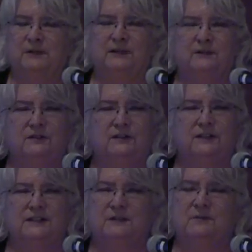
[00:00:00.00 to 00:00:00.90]
But the truth
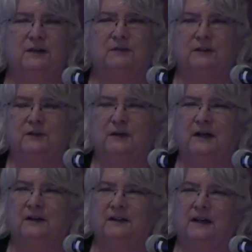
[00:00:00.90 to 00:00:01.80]
is that we don't
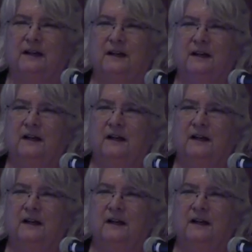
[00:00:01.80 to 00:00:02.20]
require that.